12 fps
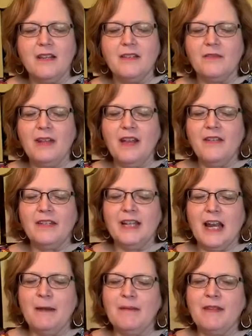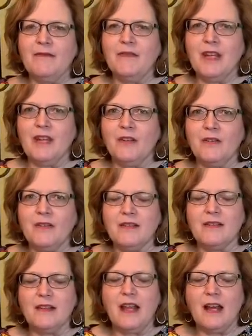So now the types of
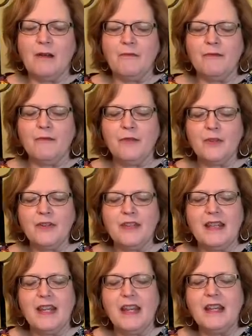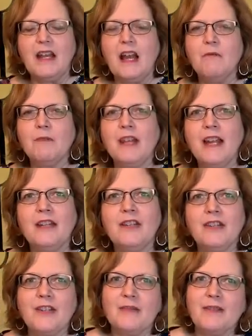needles. Um, first thing, I would like to
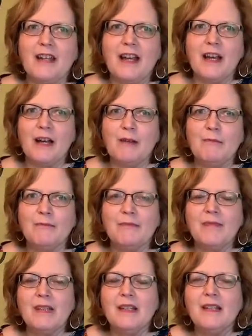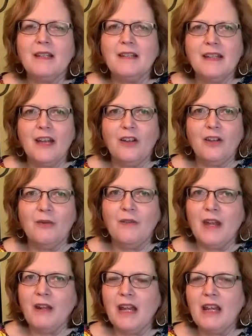just um, tell you
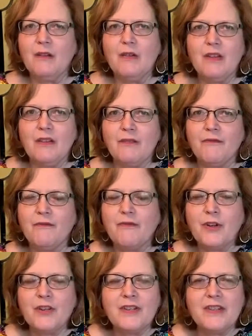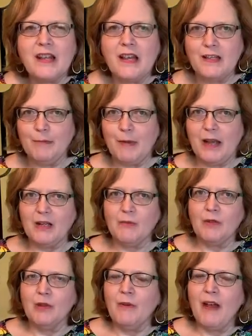that the first suspect
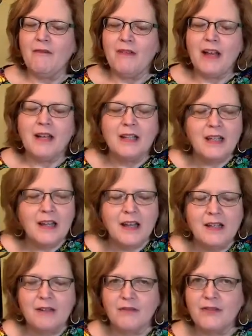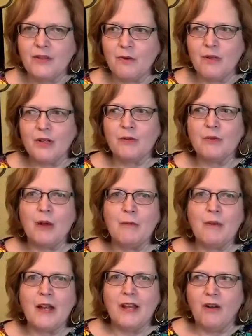when you have any kind of sewing
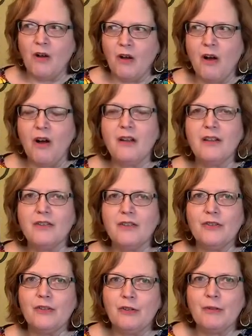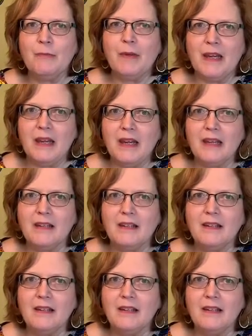trouble at all should be